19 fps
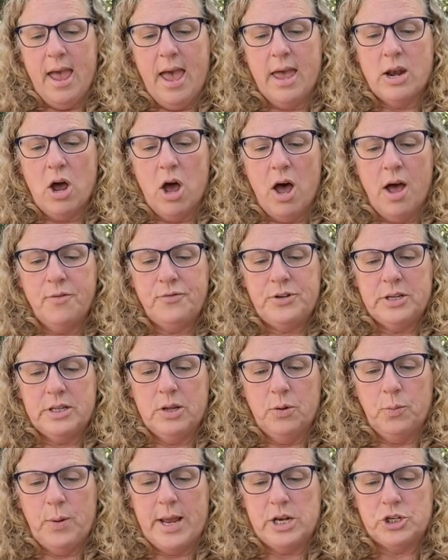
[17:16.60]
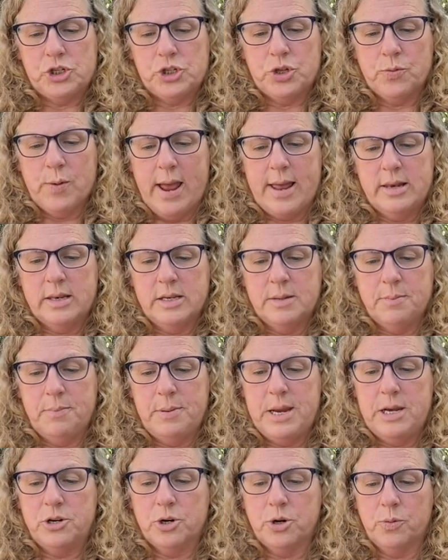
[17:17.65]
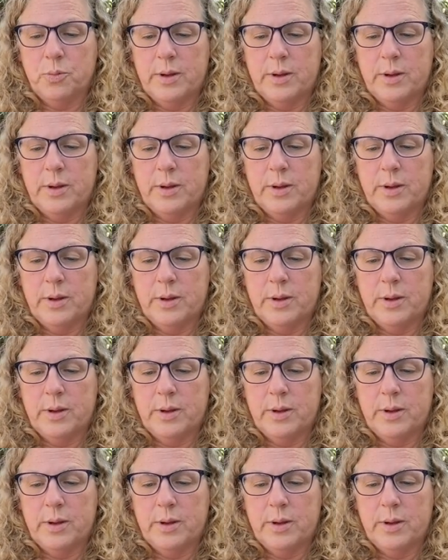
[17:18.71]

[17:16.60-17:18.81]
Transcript: and often the witch threatened to beat her